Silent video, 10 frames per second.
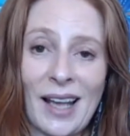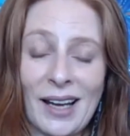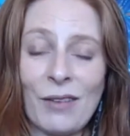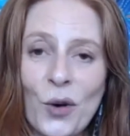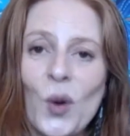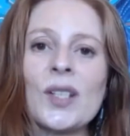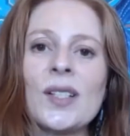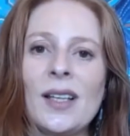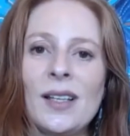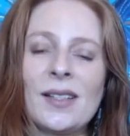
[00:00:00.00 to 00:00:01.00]
of
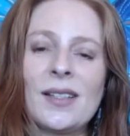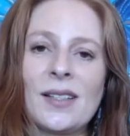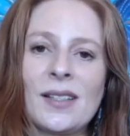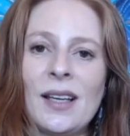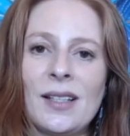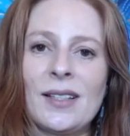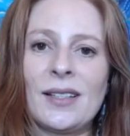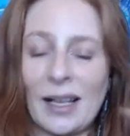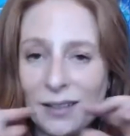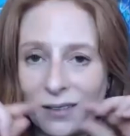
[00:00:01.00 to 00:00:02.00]
course it's
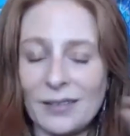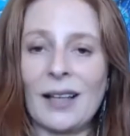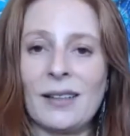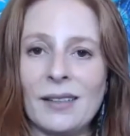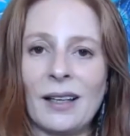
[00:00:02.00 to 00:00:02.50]
that